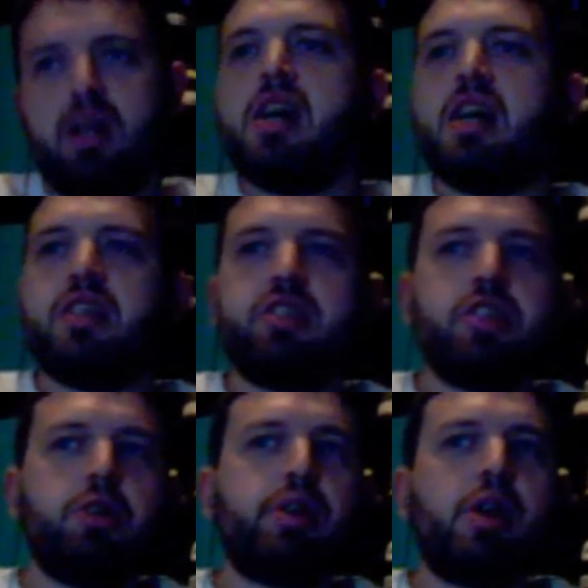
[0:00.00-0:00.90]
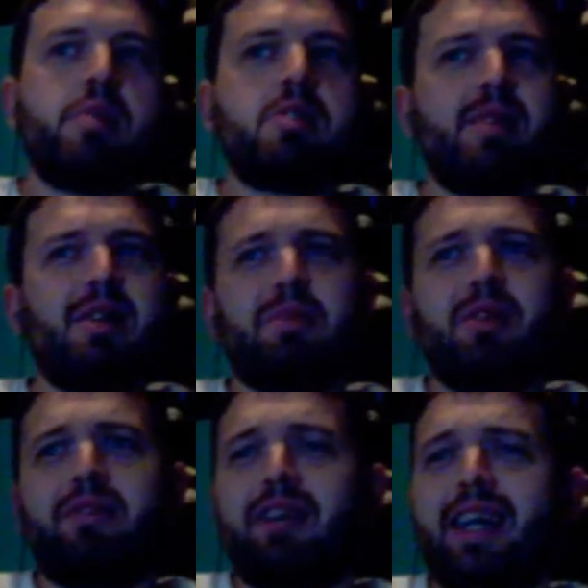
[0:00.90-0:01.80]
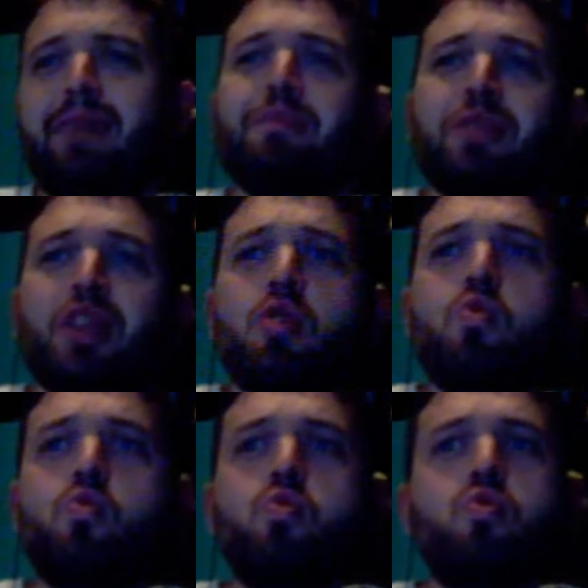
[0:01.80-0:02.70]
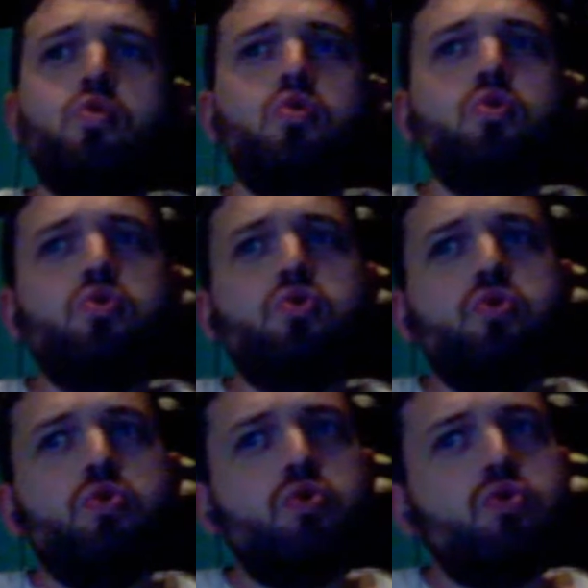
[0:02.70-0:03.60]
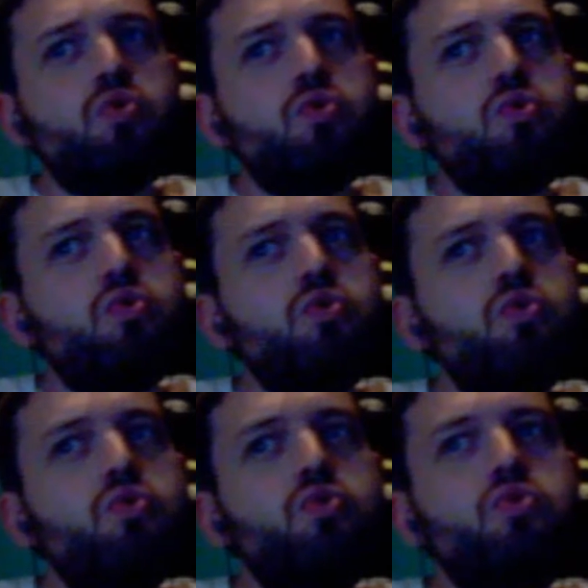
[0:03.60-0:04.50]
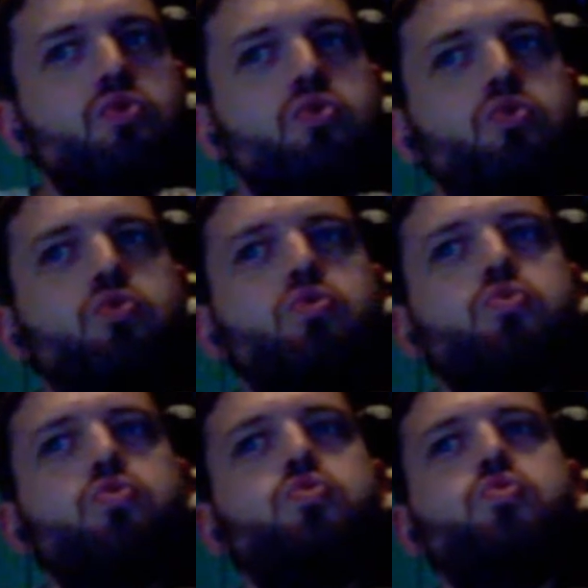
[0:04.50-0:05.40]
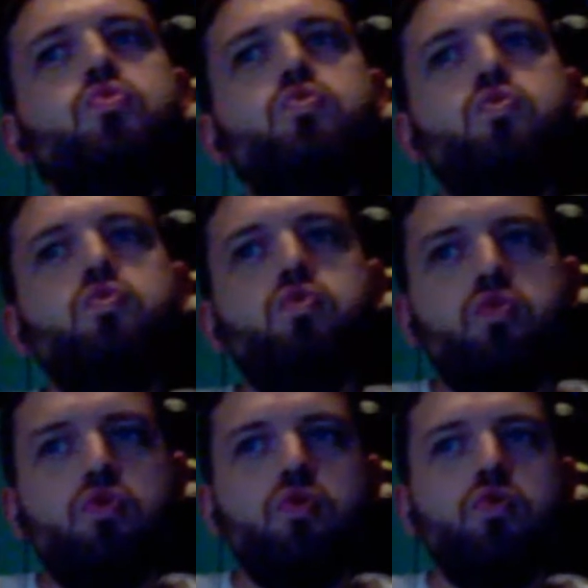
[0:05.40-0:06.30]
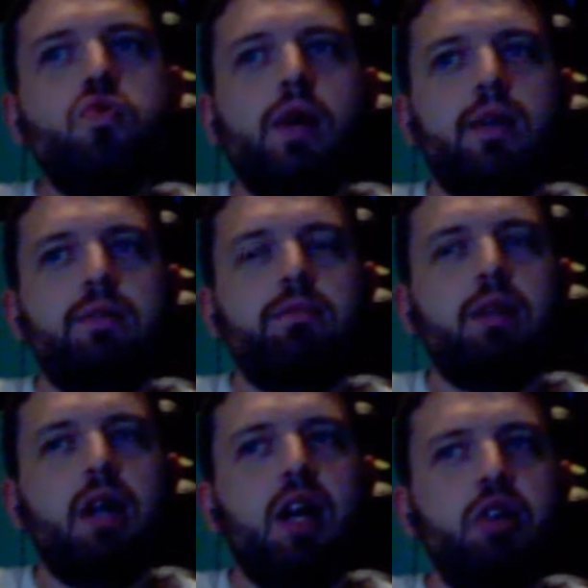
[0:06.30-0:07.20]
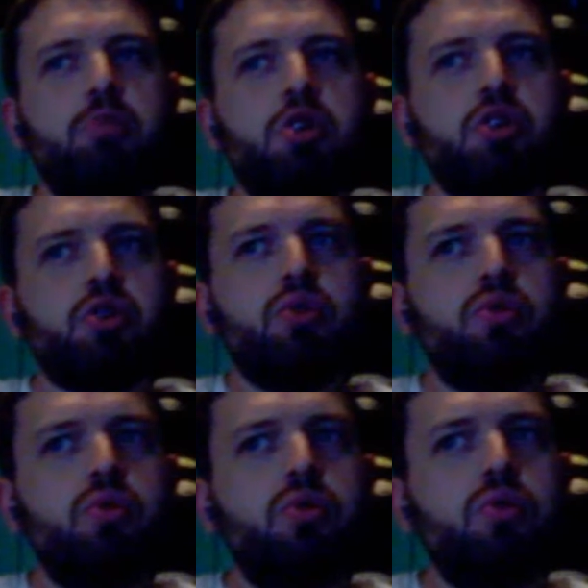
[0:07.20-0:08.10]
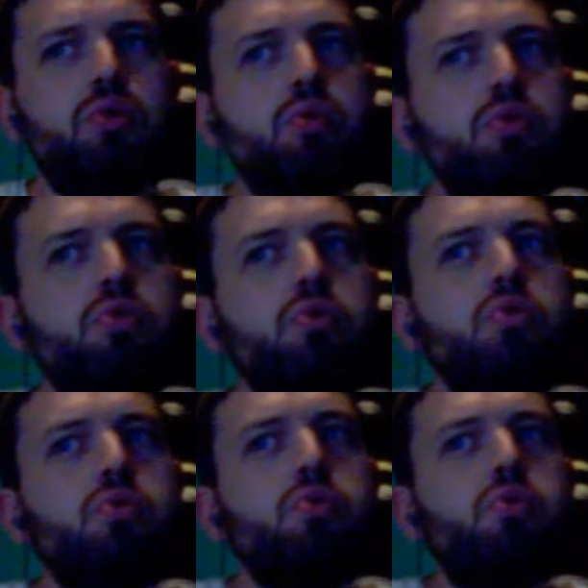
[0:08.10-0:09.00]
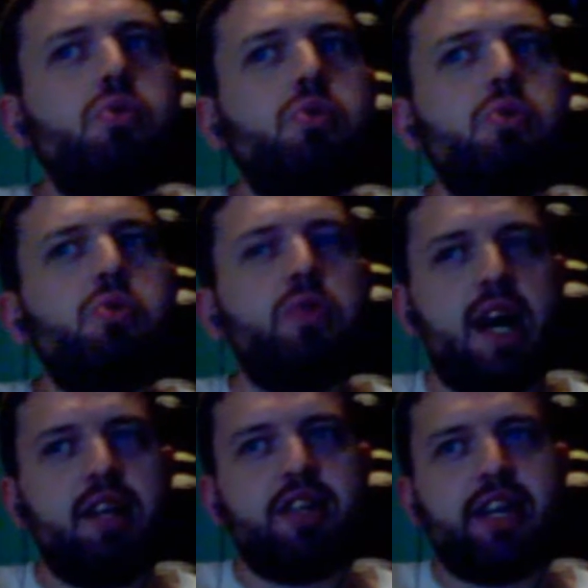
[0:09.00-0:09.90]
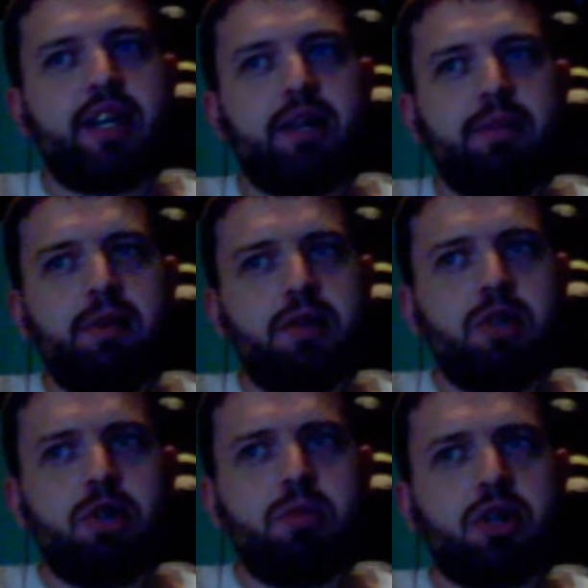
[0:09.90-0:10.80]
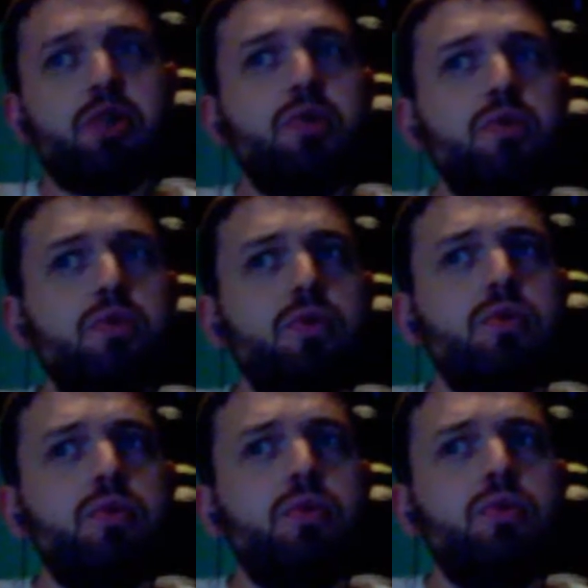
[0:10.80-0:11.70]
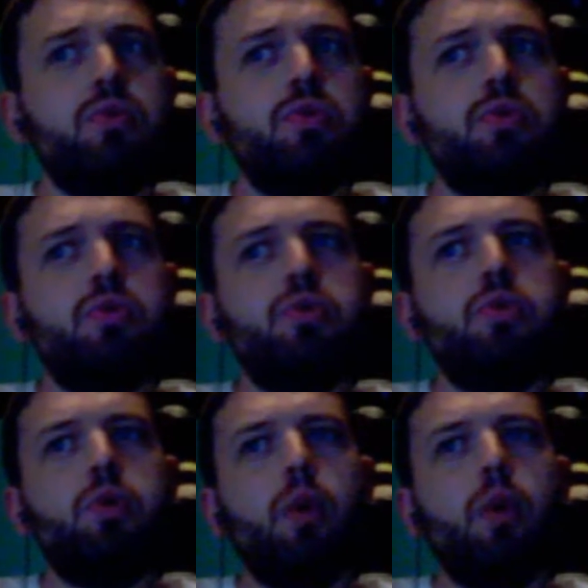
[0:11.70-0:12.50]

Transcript: stupid comment to make, but fuck it. Ooh, too much. Ooh, there, Jacob. Too much ooh.